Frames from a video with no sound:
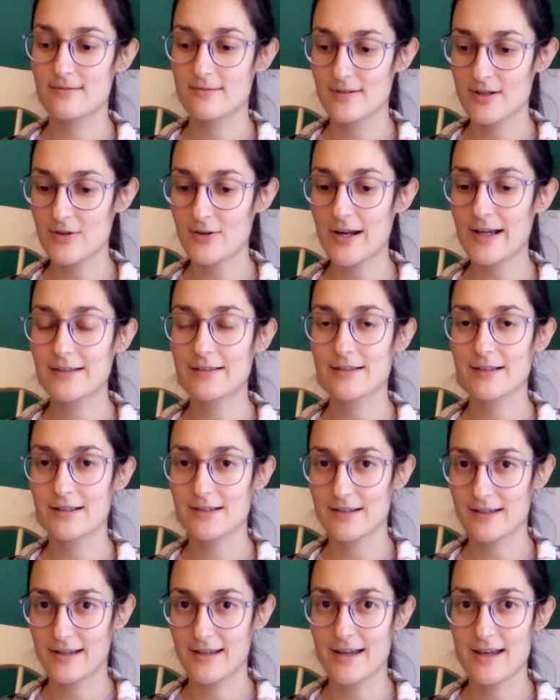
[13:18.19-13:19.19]

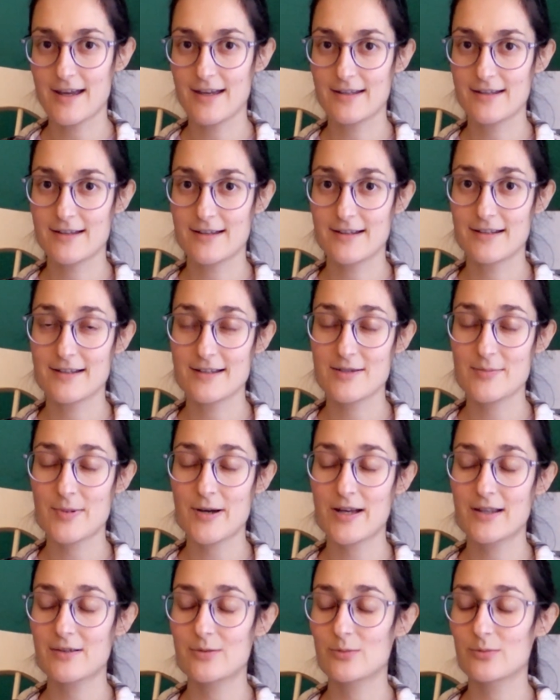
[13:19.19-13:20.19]
directly in a
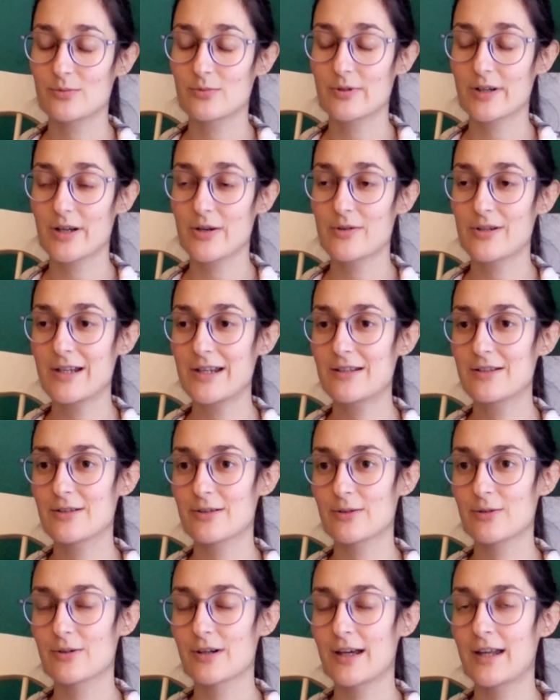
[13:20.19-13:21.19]
spot where you need to
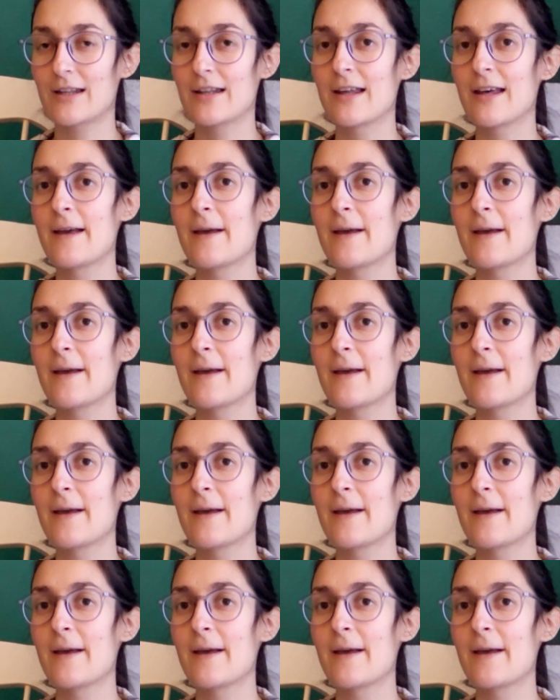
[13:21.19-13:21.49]
look at.